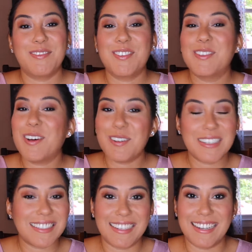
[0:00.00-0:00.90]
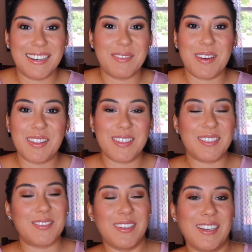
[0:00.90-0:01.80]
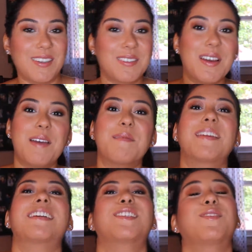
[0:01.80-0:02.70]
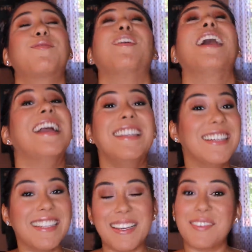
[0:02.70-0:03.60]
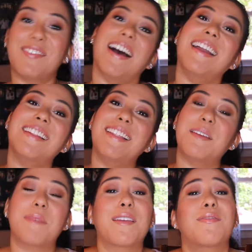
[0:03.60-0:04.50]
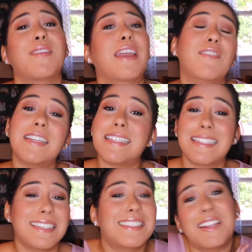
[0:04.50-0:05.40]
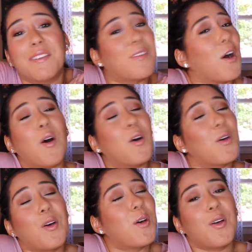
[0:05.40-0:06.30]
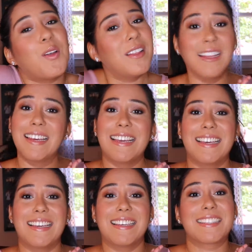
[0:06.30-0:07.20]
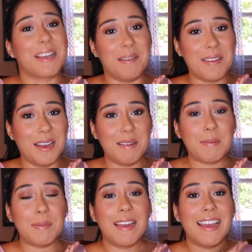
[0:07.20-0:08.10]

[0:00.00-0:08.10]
so excited about this video because finally my favorite season of all is coming up.